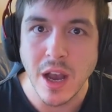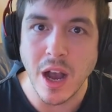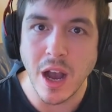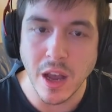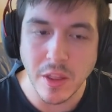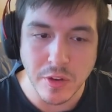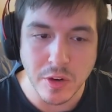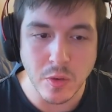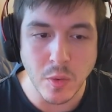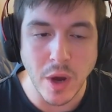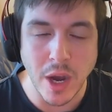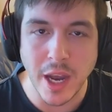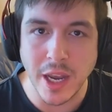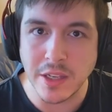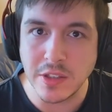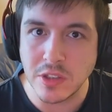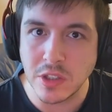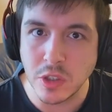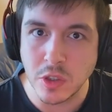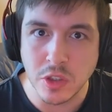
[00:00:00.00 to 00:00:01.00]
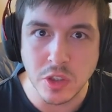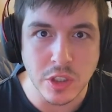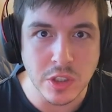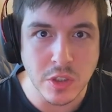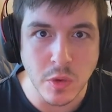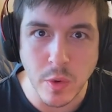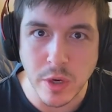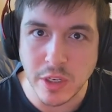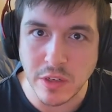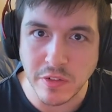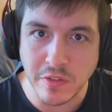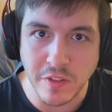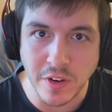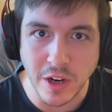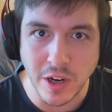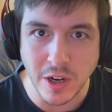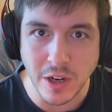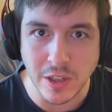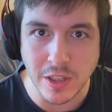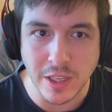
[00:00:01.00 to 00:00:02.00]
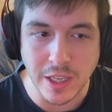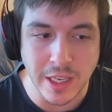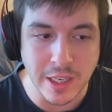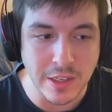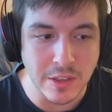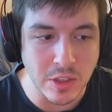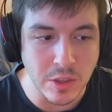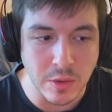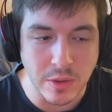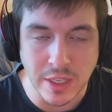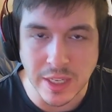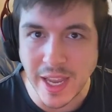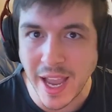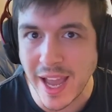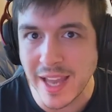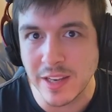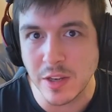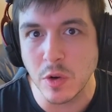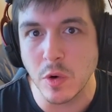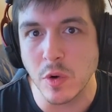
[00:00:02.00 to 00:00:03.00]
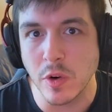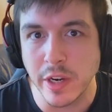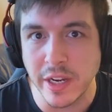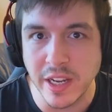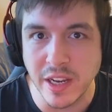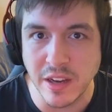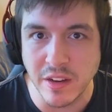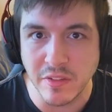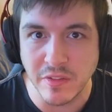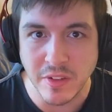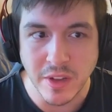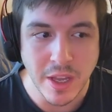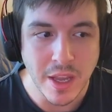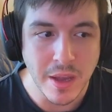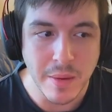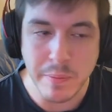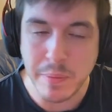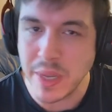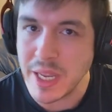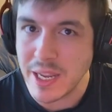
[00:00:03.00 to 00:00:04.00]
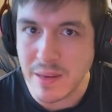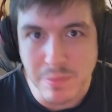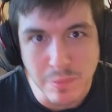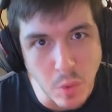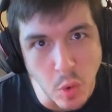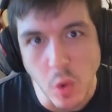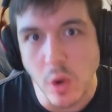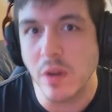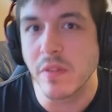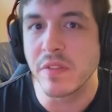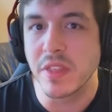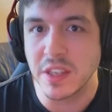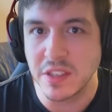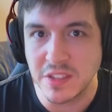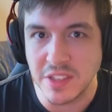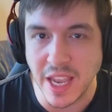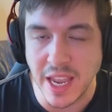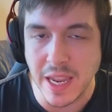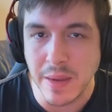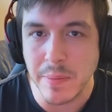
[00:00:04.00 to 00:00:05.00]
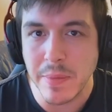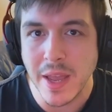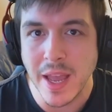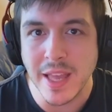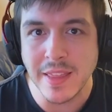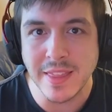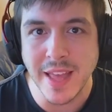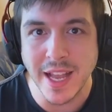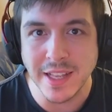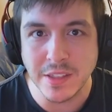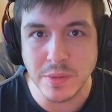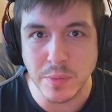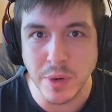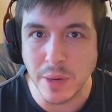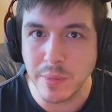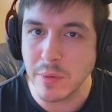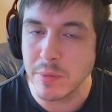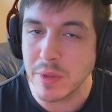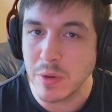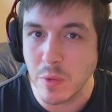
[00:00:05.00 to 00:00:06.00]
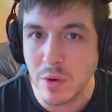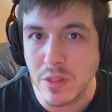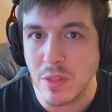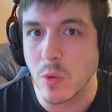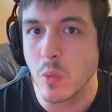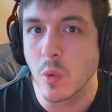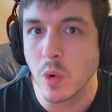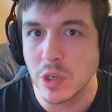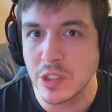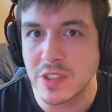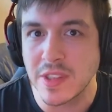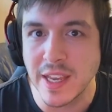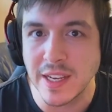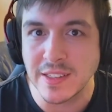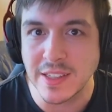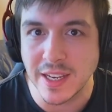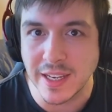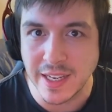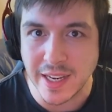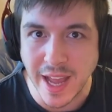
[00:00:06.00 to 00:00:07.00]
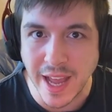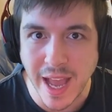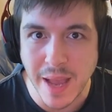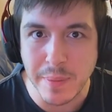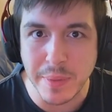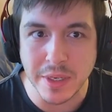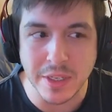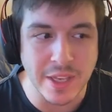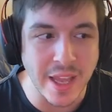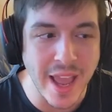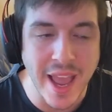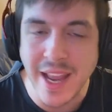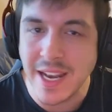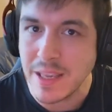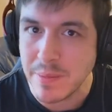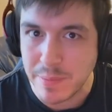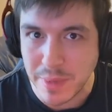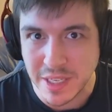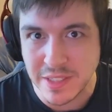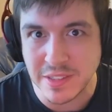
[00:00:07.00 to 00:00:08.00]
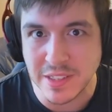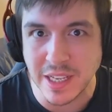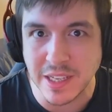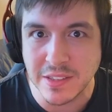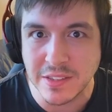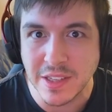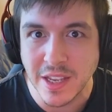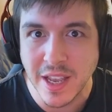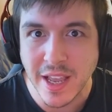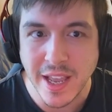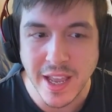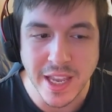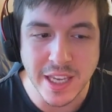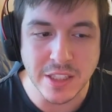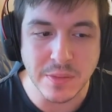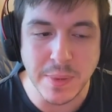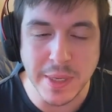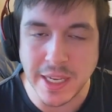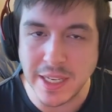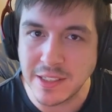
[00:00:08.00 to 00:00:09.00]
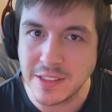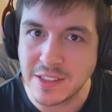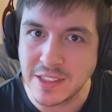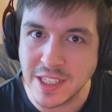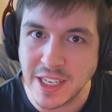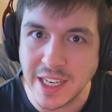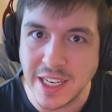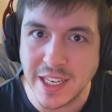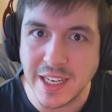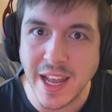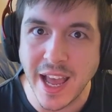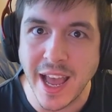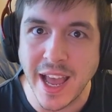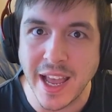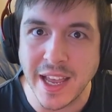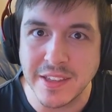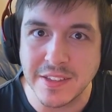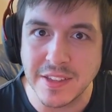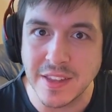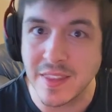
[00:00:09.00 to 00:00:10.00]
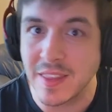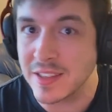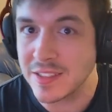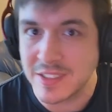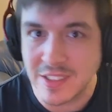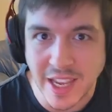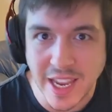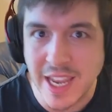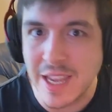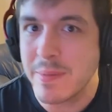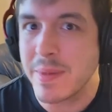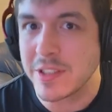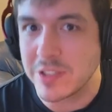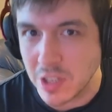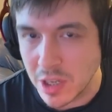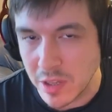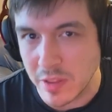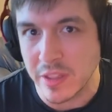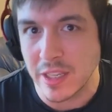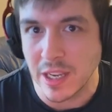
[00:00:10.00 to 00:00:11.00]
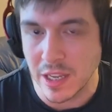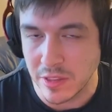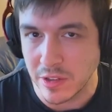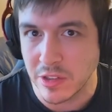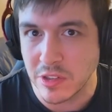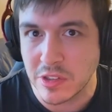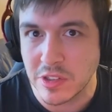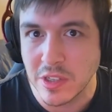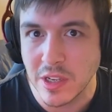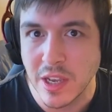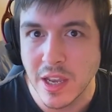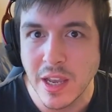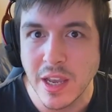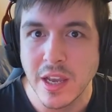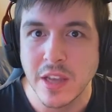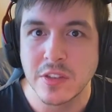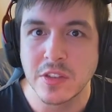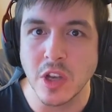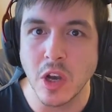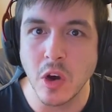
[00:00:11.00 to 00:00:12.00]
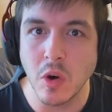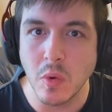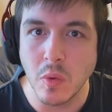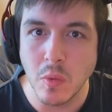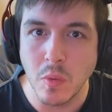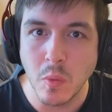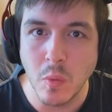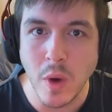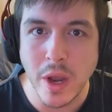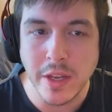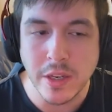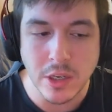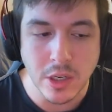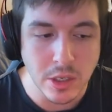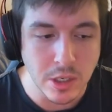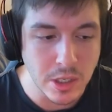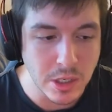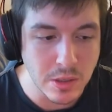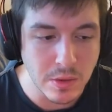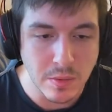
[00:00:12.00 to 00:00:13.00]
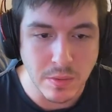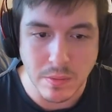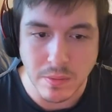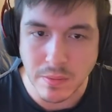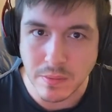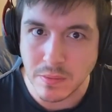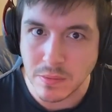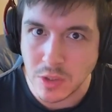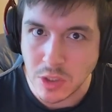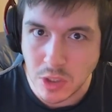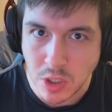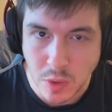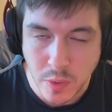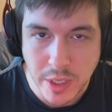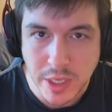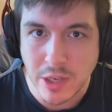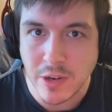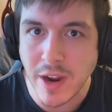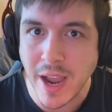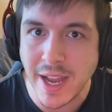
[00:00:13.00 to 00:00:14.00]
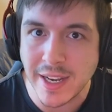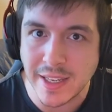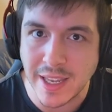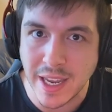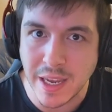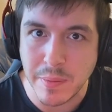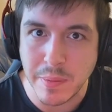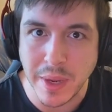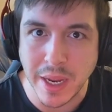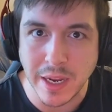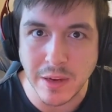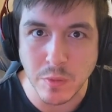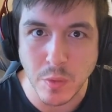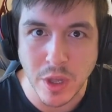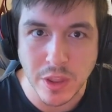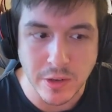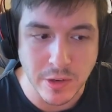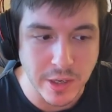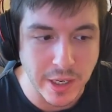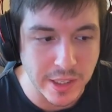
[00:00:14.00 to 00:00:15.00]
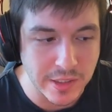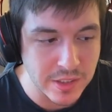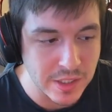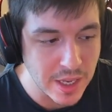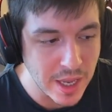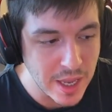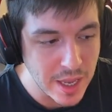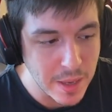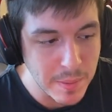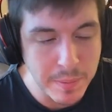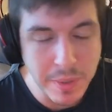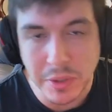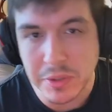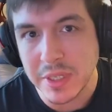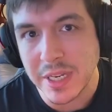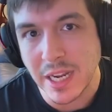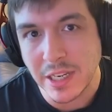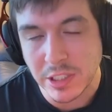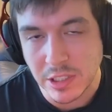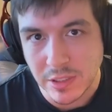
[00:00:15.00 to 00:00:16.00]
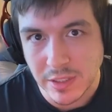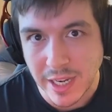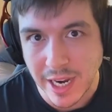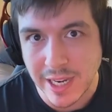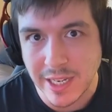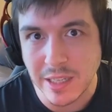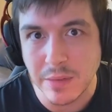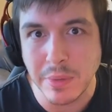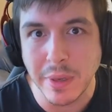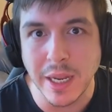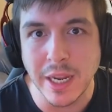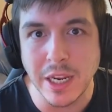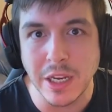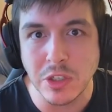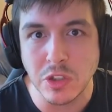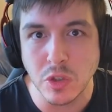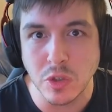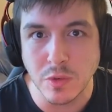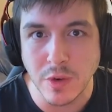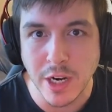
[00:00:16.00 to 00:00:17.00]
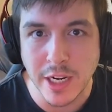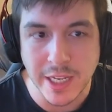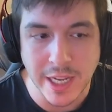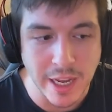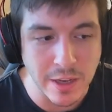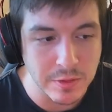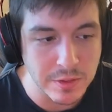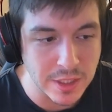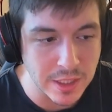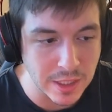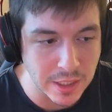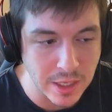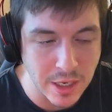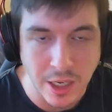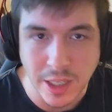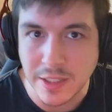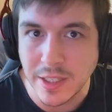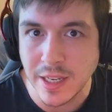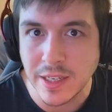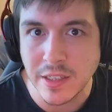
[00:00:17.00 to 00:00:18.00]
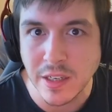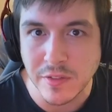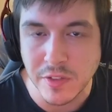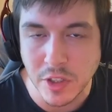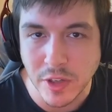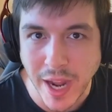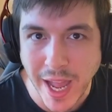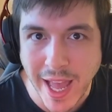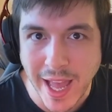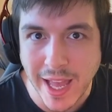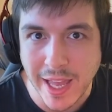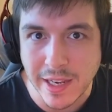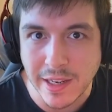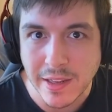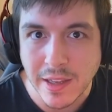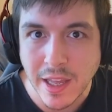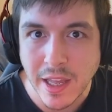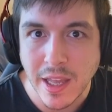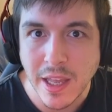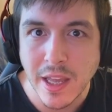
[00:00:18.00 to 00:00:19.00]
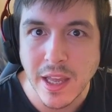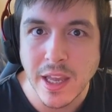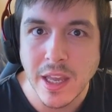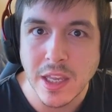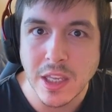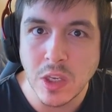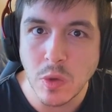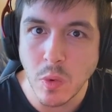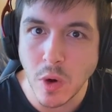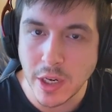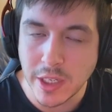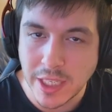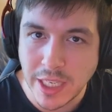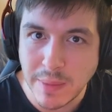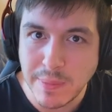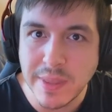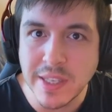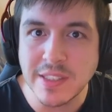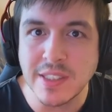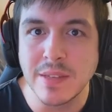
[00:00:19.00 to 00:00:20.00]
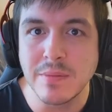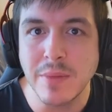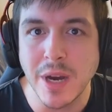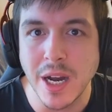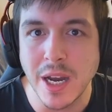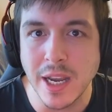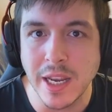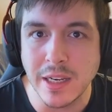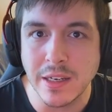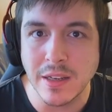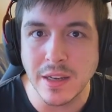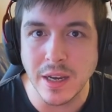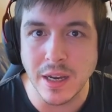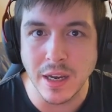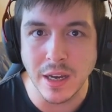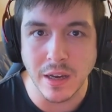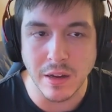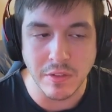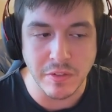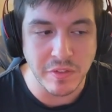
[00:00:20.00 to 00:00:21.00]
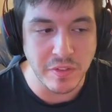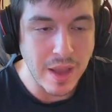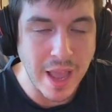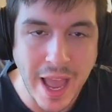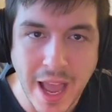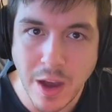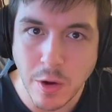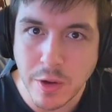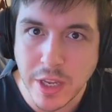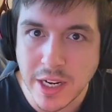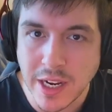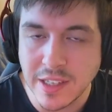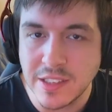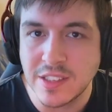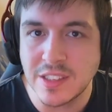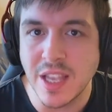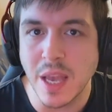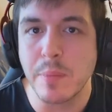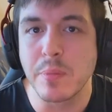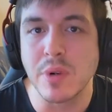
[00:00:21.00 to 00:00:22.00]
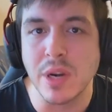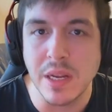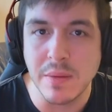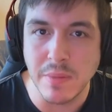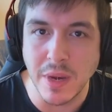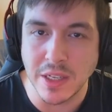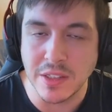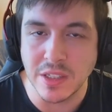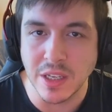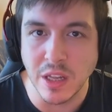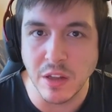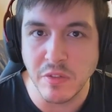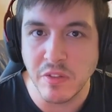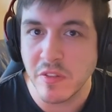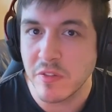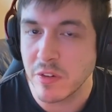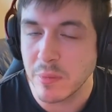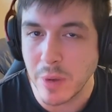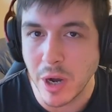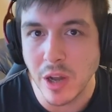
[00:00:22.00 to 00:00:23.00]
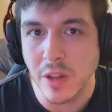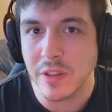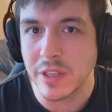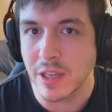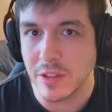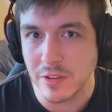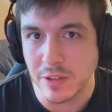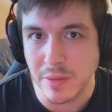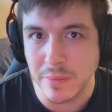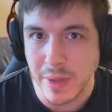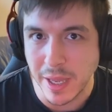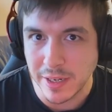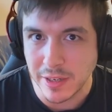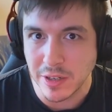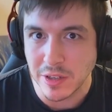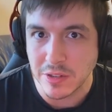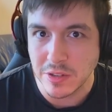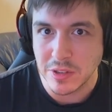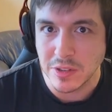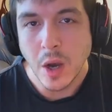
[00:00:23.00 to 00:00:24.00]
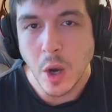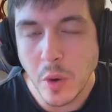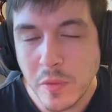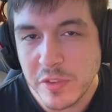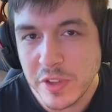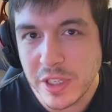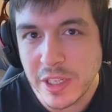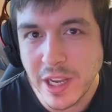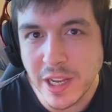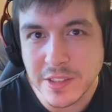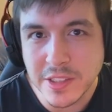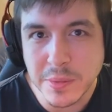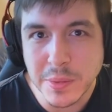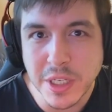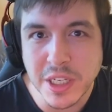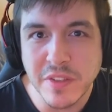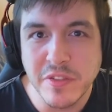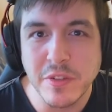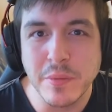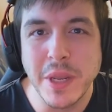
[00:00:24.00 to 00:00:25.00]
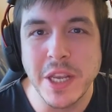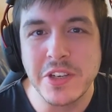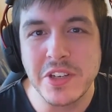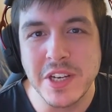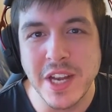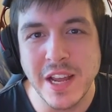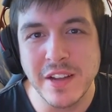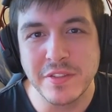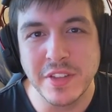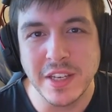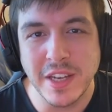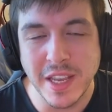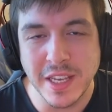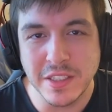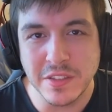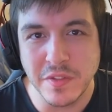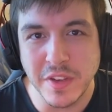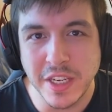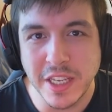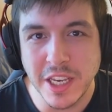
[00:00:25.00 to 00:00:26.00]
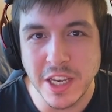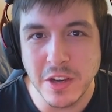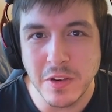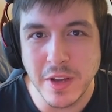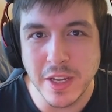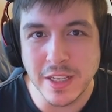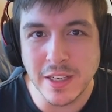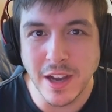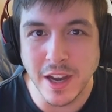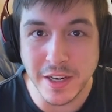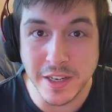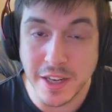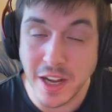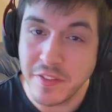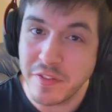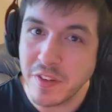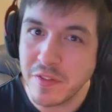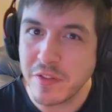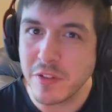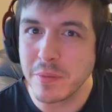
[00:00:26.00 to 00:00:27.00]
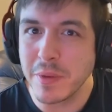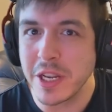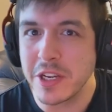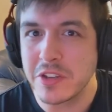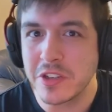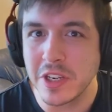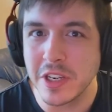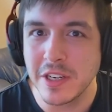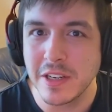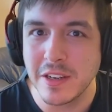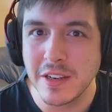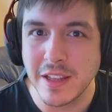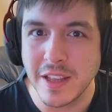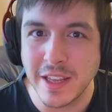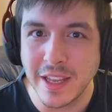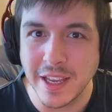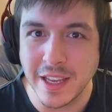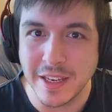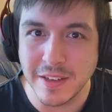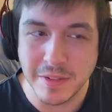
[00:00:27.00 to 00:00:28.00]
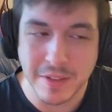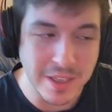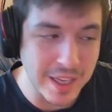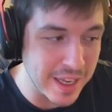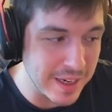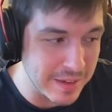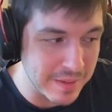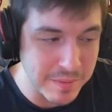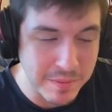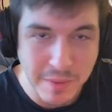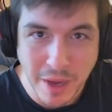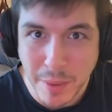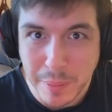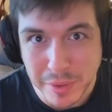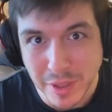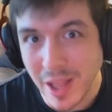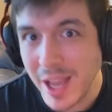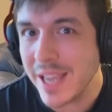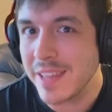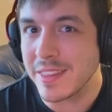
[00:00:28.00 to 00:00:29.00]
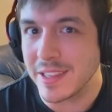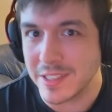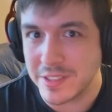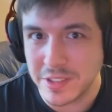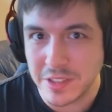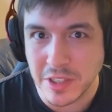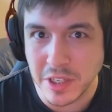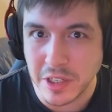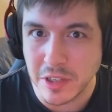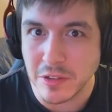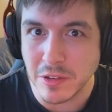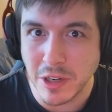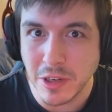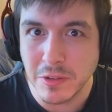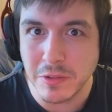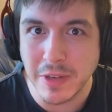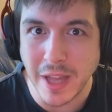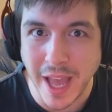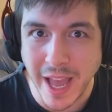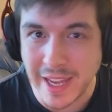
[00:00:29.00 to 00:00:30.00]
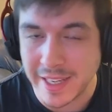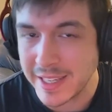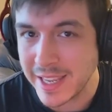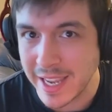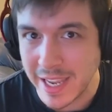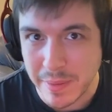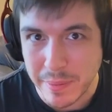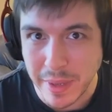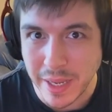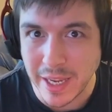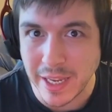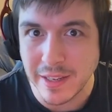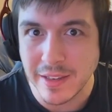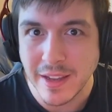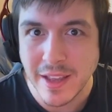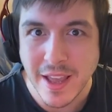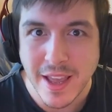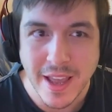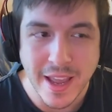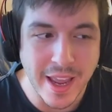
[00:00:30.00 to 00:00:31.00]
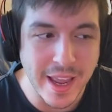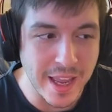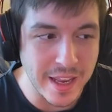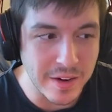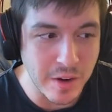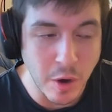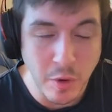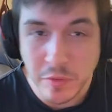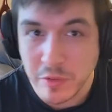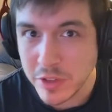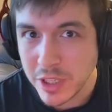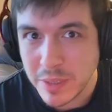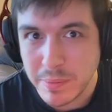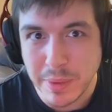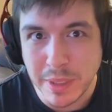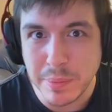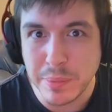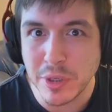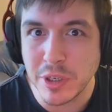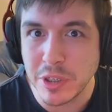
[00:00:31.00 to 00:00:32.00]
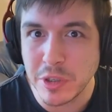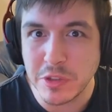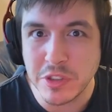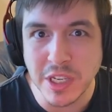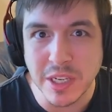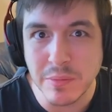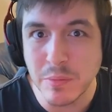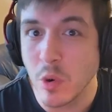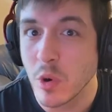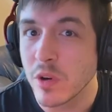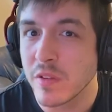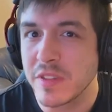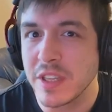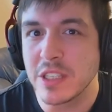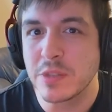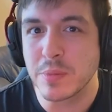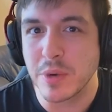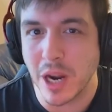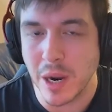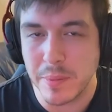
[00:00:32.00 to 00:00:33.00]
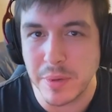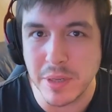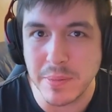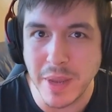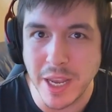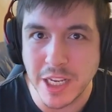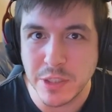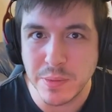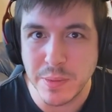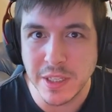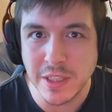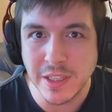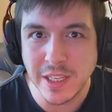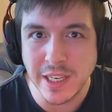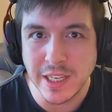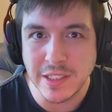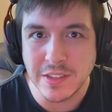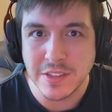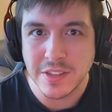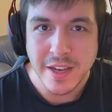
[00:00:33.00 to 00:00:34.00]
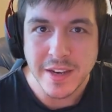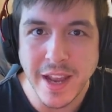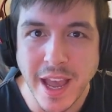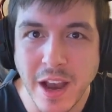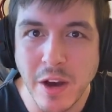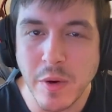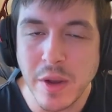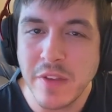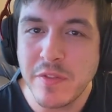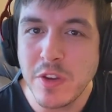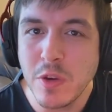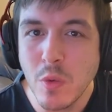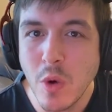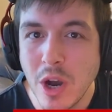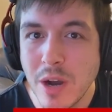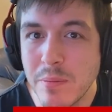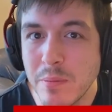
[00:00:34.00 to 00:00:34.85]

Otherwise, you're just going to fall into the category of being more of the same. And that's probably one of the worst things that can happen to any business, is being seen as the same as all the others. So when you're doing your ad campaign, whether it's building out your landing page or writing out the content of your ad, you want to keep this in mind of how can I separate myself from all the other competitors. Hopefully you got some good information out of today's video and got enough information and can apply this to your own ad campaign and hopefully be producing more of these property management leads. Now, if you want